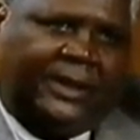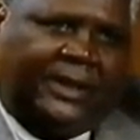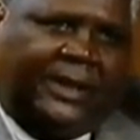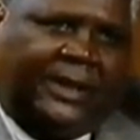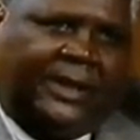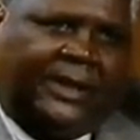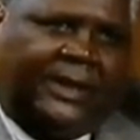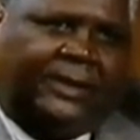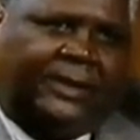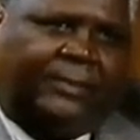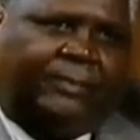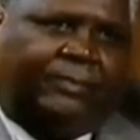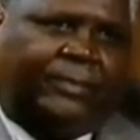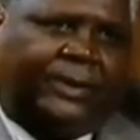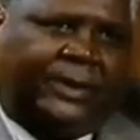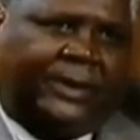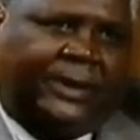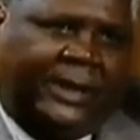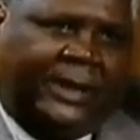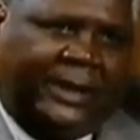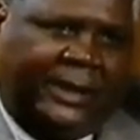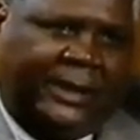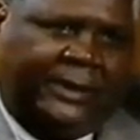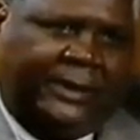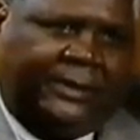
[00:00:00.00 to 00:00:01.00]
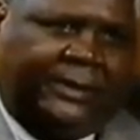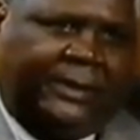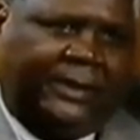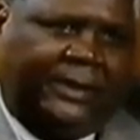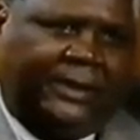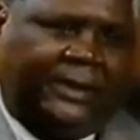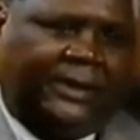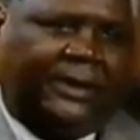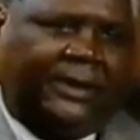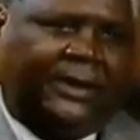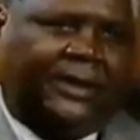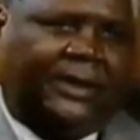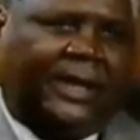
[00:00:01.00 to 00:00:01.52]
a brigade
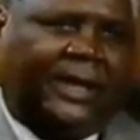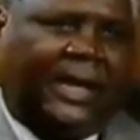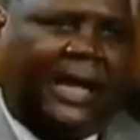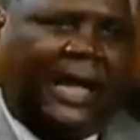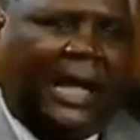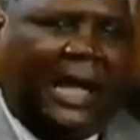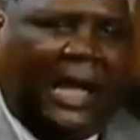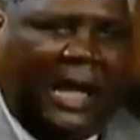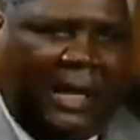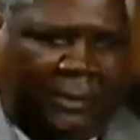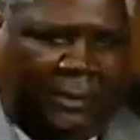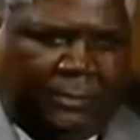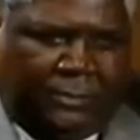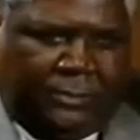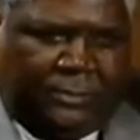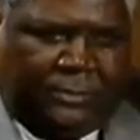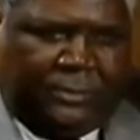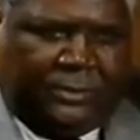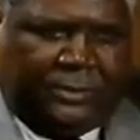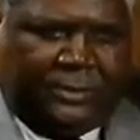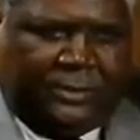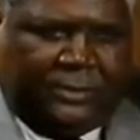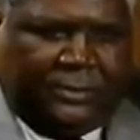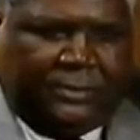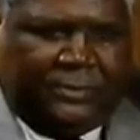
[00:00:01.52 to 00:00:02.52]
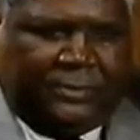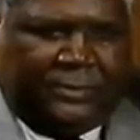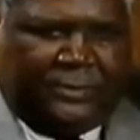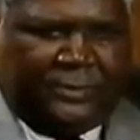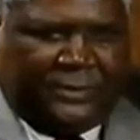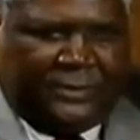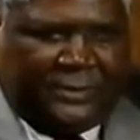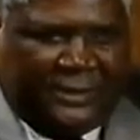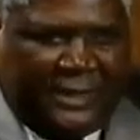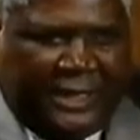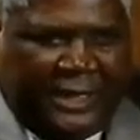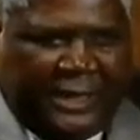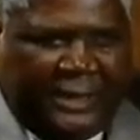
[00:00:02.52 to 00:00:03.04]

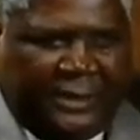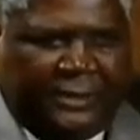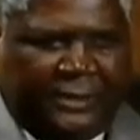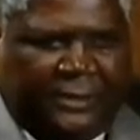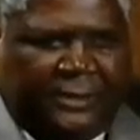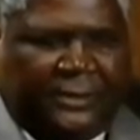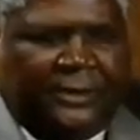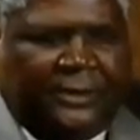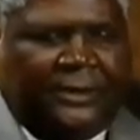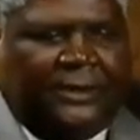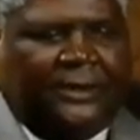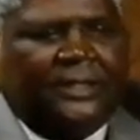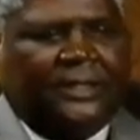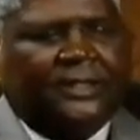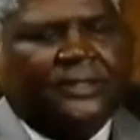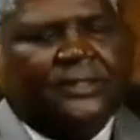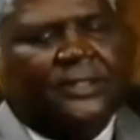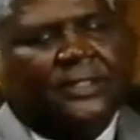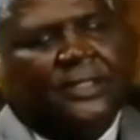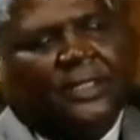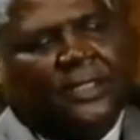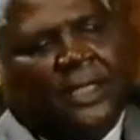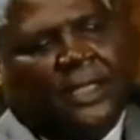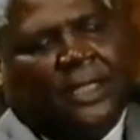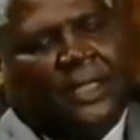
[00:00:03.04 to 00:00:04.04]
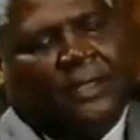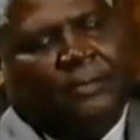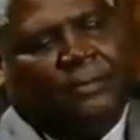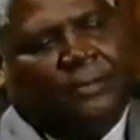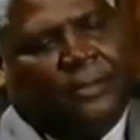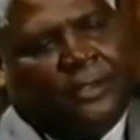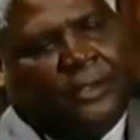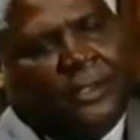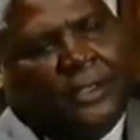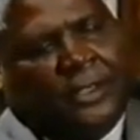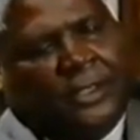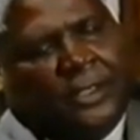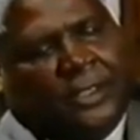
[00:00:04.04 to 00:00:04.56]
outside the National Army
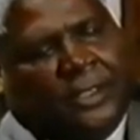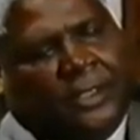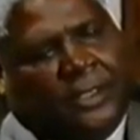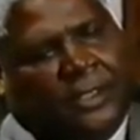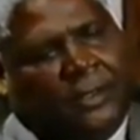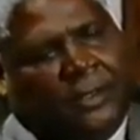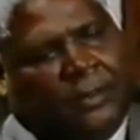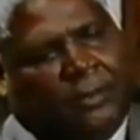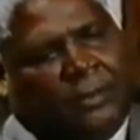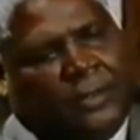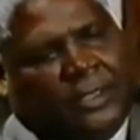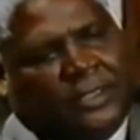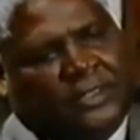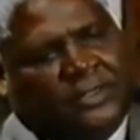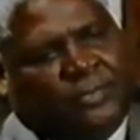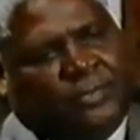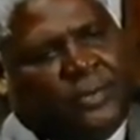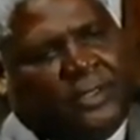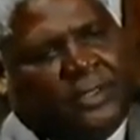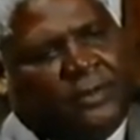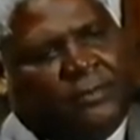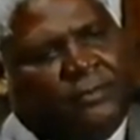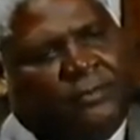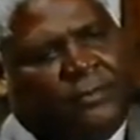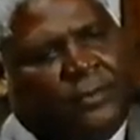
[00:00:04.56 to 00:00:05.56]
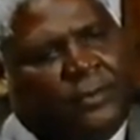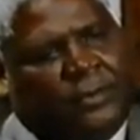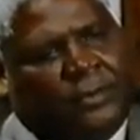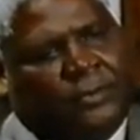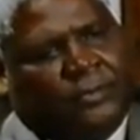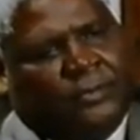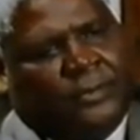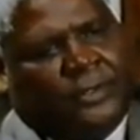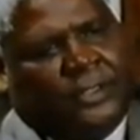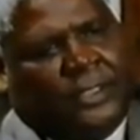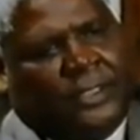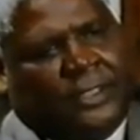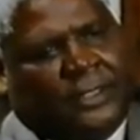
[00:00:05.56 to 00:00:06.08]
was being
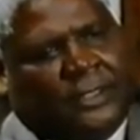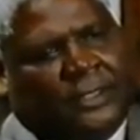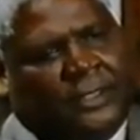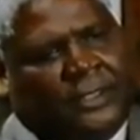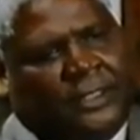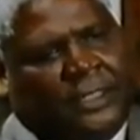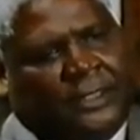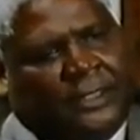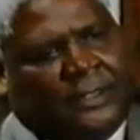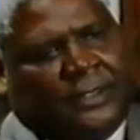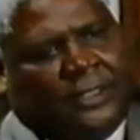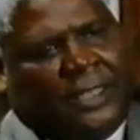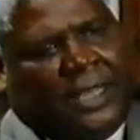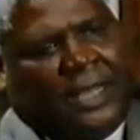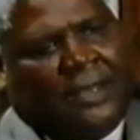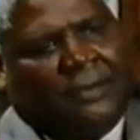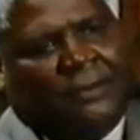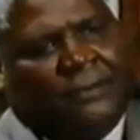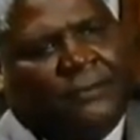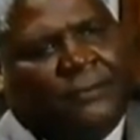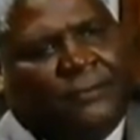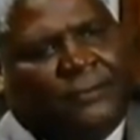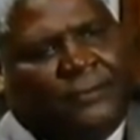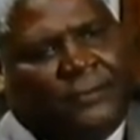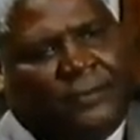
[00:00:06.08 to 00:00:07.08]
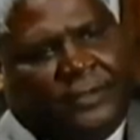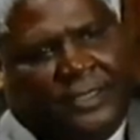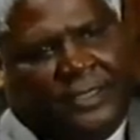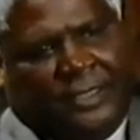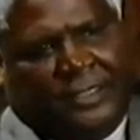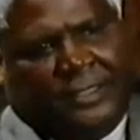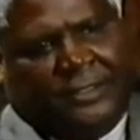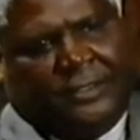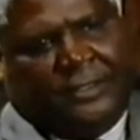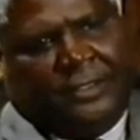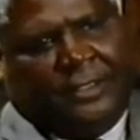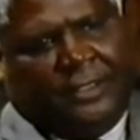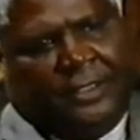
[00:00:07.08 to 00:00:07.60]
formed, and that I
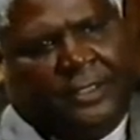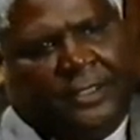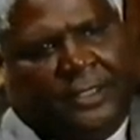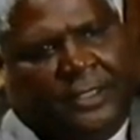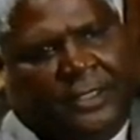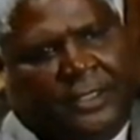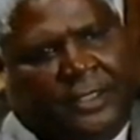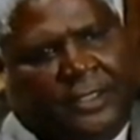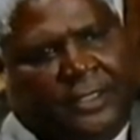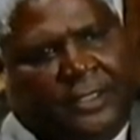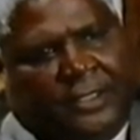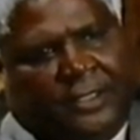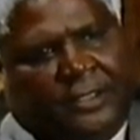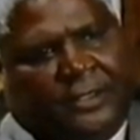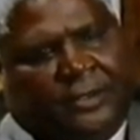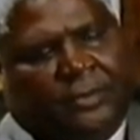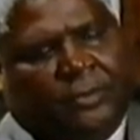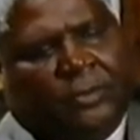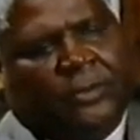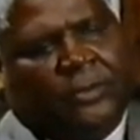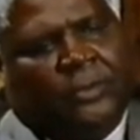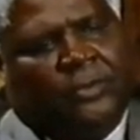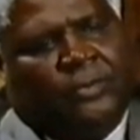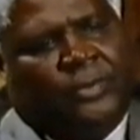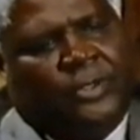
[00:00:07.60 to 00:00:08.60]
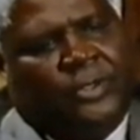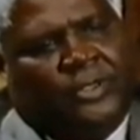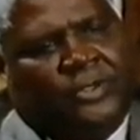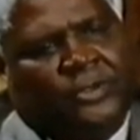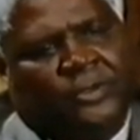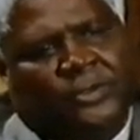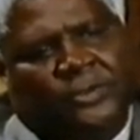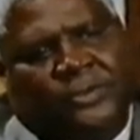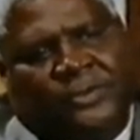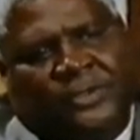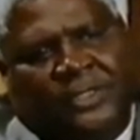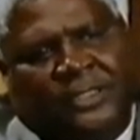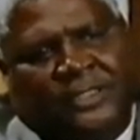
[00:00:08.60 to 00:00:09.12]
feared it would be
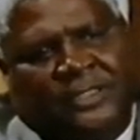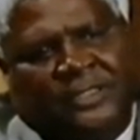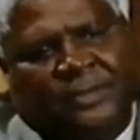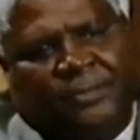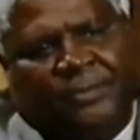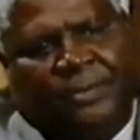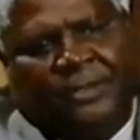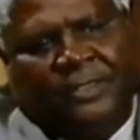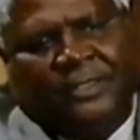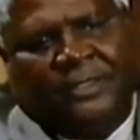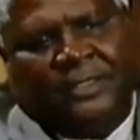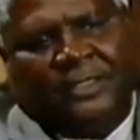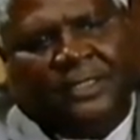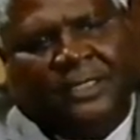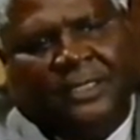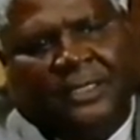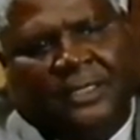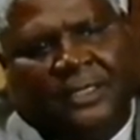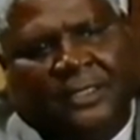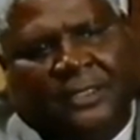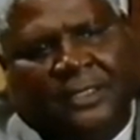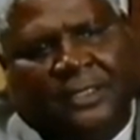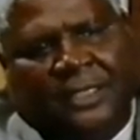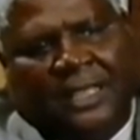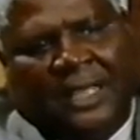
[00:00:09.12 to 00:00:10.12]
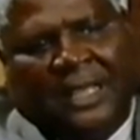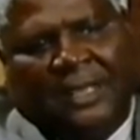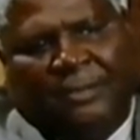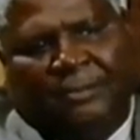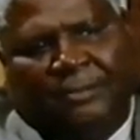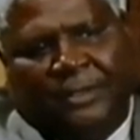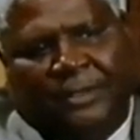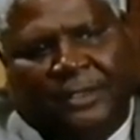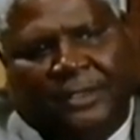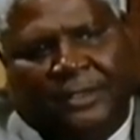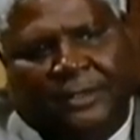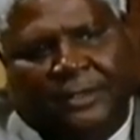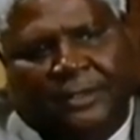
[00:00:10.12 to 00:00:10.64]
used as a political
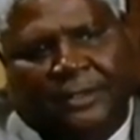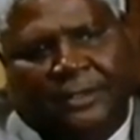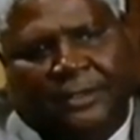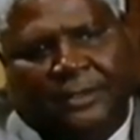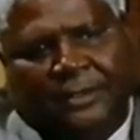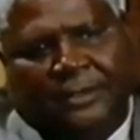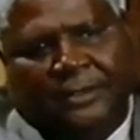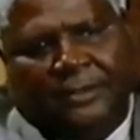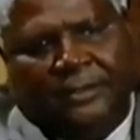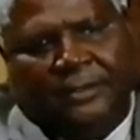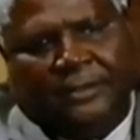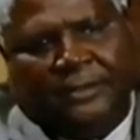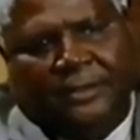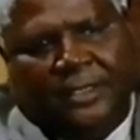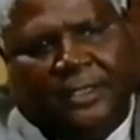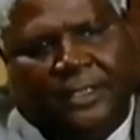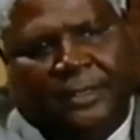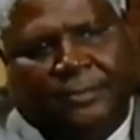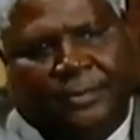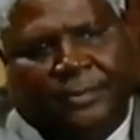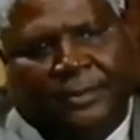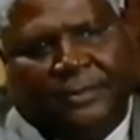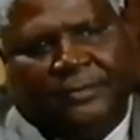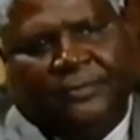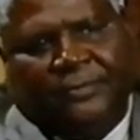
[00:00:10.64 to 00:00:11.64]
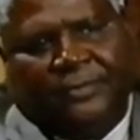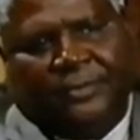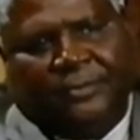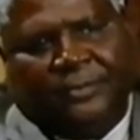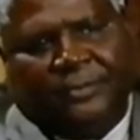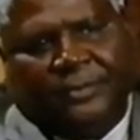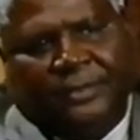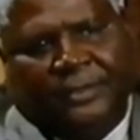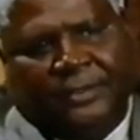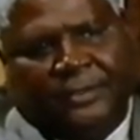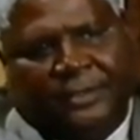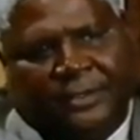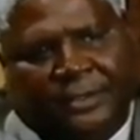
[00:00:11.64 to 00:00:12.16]
army apart from
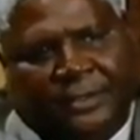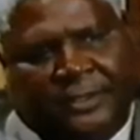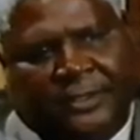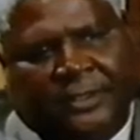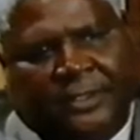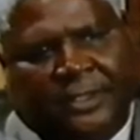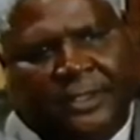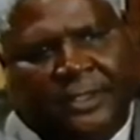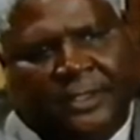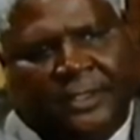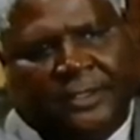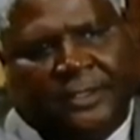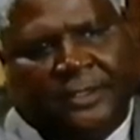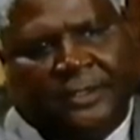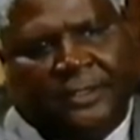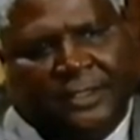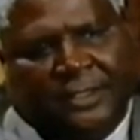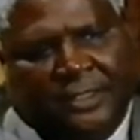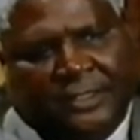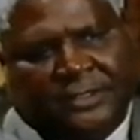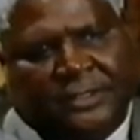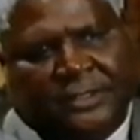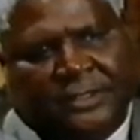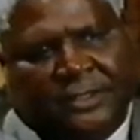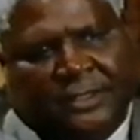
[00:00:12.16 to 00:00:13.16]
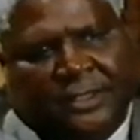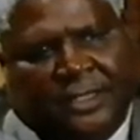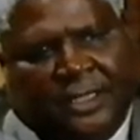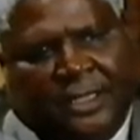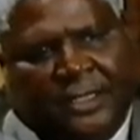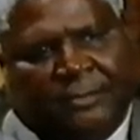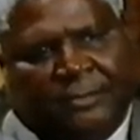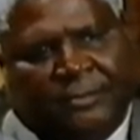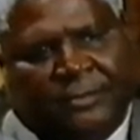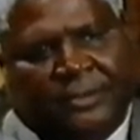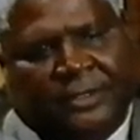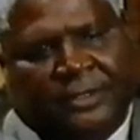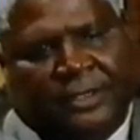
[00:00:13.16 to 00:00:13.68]
the National
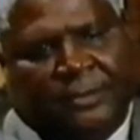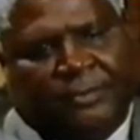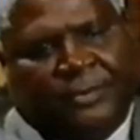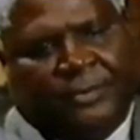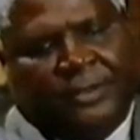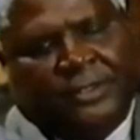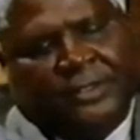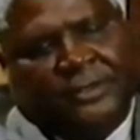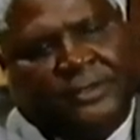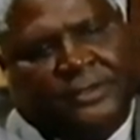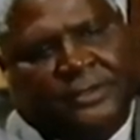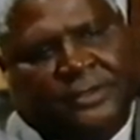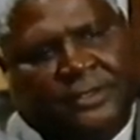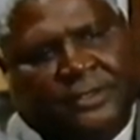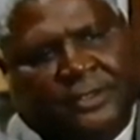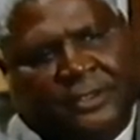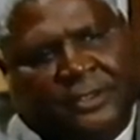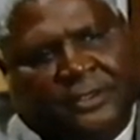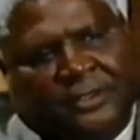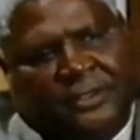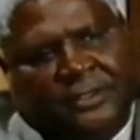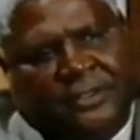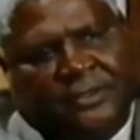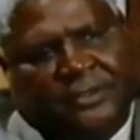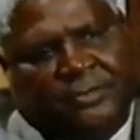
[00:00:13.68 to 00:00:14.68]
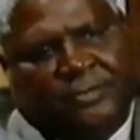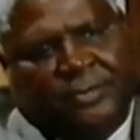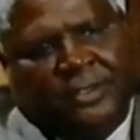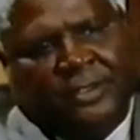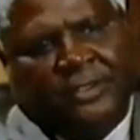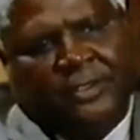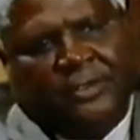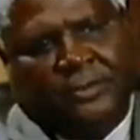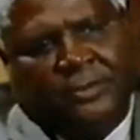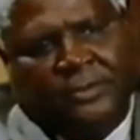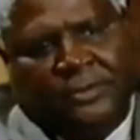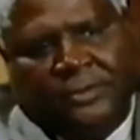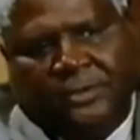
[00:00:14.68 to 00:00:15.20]
Army. It appears it is
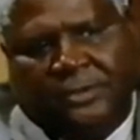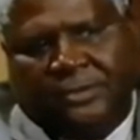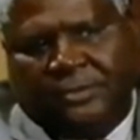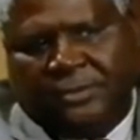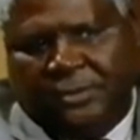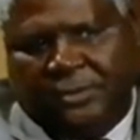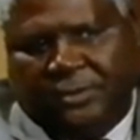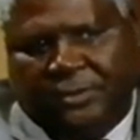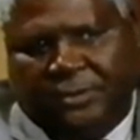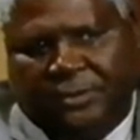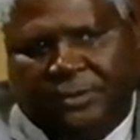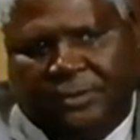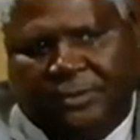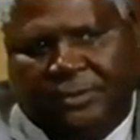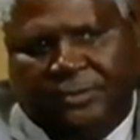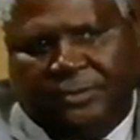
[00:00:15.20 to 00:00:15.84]
being used so.